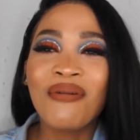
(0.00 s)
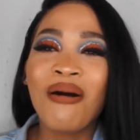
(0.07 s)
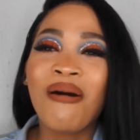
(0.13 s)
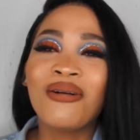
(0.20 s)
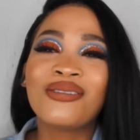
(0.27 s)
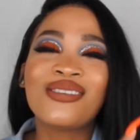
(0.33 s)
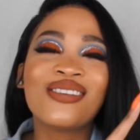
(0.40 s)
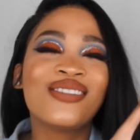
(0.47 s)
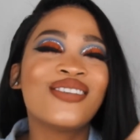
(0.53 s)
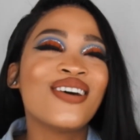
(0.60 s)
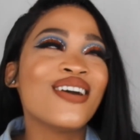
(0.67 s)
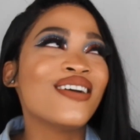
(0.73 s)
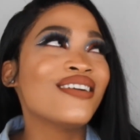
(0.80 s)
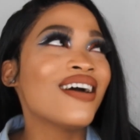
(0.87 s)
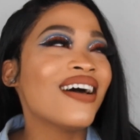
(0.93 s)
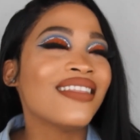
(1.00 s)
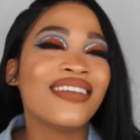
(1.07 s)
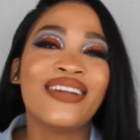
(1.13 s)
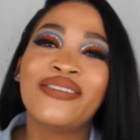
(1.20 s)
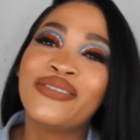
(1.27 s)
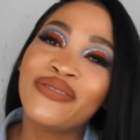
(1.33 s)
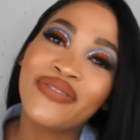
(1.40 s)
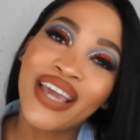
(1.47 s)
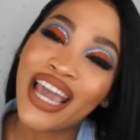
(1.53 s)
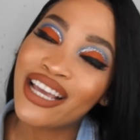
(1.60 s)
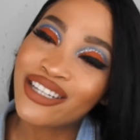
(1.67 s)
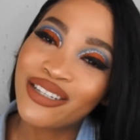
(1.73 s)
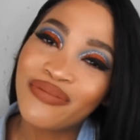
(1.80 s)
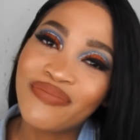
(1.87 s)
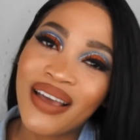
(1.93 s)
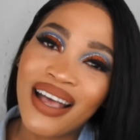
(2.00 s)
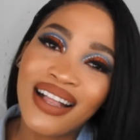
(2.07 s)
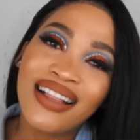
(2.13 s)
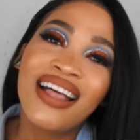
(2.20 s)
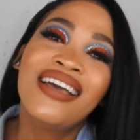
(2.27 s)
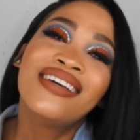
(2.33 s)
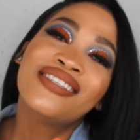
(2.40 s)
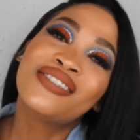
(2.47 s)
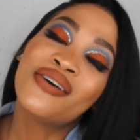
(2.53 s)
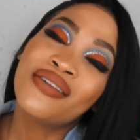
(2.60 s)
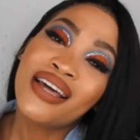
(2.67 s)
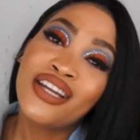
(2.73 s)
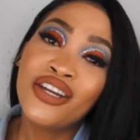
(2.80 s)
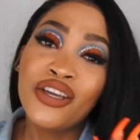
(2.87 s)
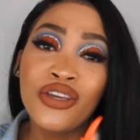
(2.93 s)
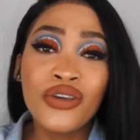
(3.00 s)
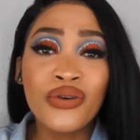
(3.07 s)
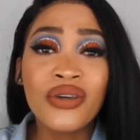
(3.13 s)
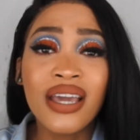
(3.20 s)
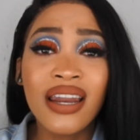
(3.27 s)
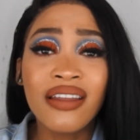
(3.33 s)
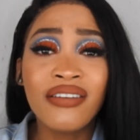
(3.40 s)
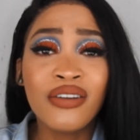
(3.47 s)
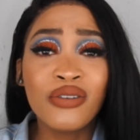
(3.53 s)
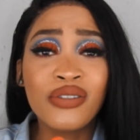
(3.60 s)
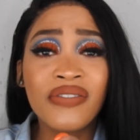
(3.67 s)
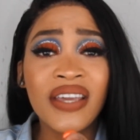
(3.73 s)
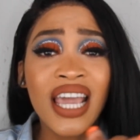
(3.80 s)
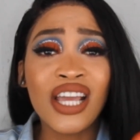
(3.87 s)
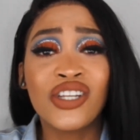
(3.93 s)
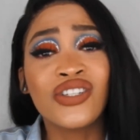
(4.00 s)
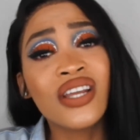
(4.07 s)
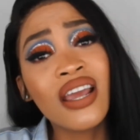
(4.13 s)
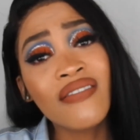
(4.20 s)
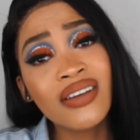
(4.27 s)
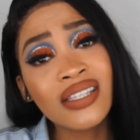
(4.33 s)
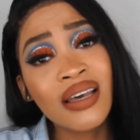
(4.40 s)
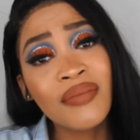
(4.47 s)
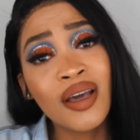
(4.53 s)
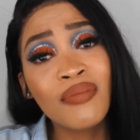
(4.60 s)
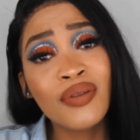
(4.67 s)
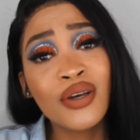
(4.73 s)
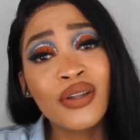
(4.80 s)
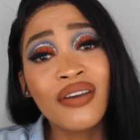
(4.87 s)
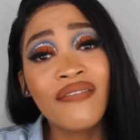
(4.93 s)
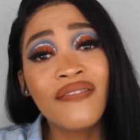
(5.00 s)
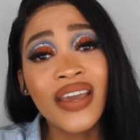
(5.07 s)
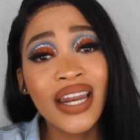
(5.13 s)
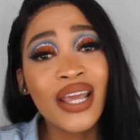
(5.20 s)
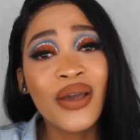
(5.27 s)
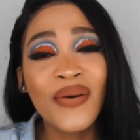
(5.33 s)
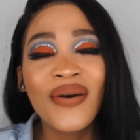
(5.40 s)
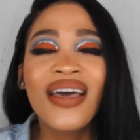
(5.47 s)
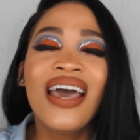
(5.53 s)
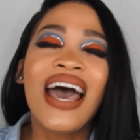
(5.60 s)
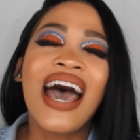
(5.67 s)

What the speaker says: Also turn on the notification bell so that you get a notification every time I upload a video.